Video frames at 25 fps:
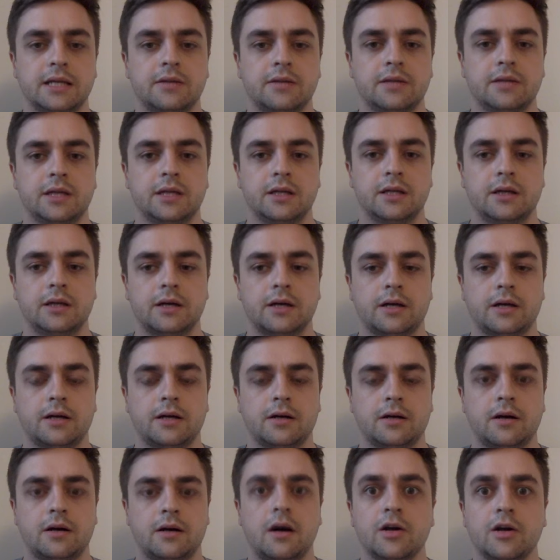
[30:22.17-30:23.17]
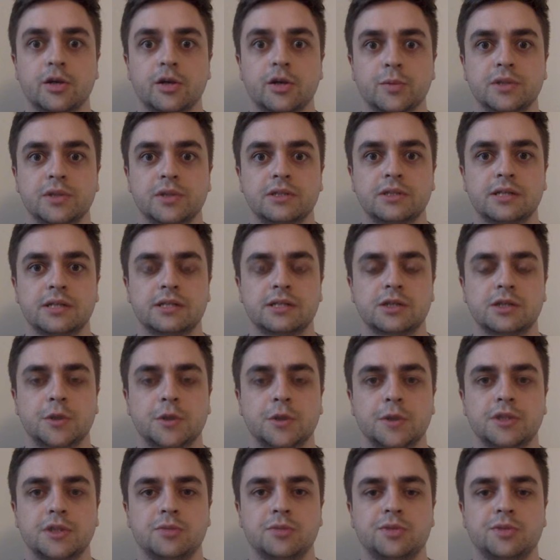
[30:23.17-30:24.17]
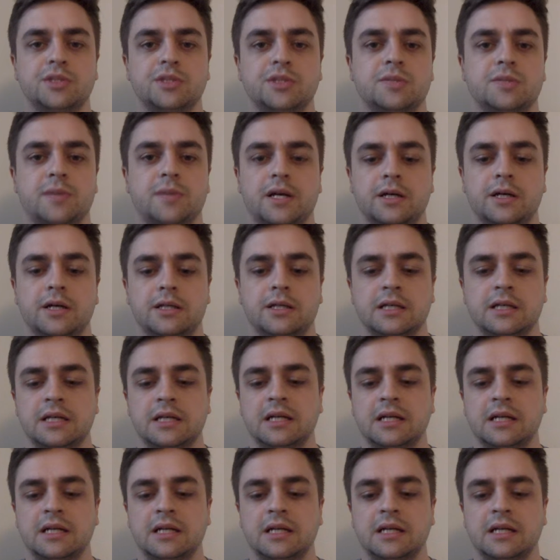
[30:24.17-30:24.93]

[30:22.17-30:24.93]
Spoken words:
the argument that's going to be supplied.